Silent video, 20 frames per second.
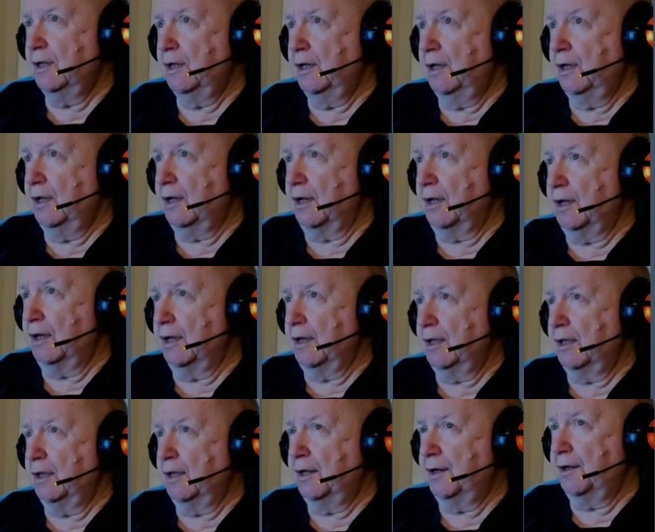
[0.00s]

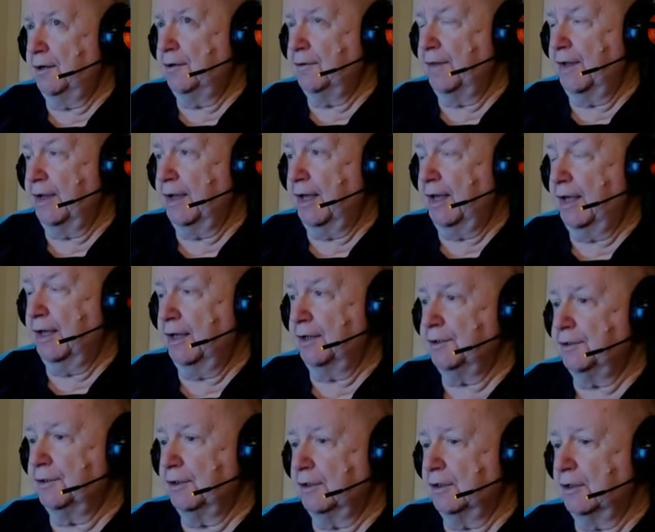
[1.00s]
and they
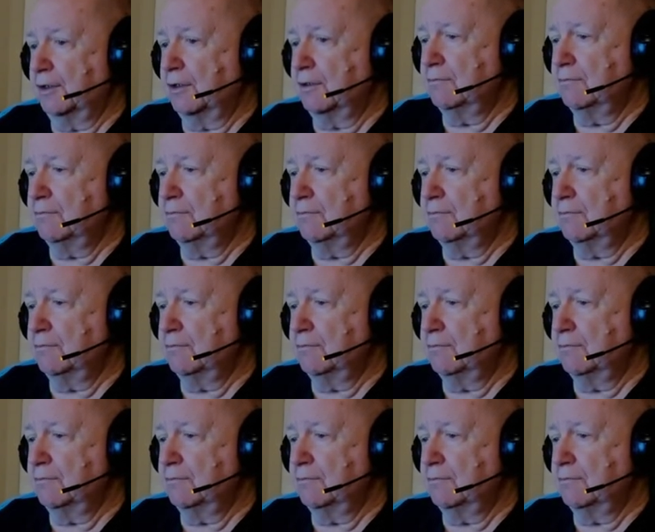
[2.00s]
had uh,